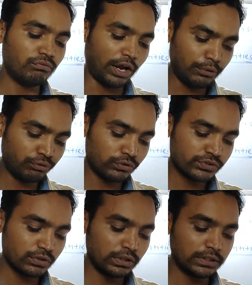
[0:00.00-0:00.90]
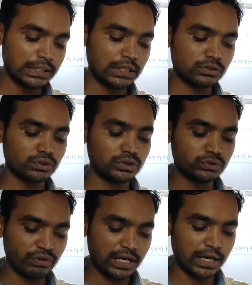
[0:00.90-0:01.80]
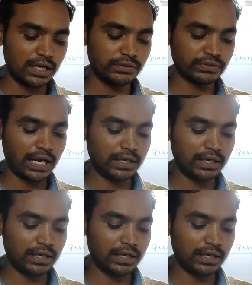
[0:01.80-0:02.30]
540 into 10 raised to 12 hertz,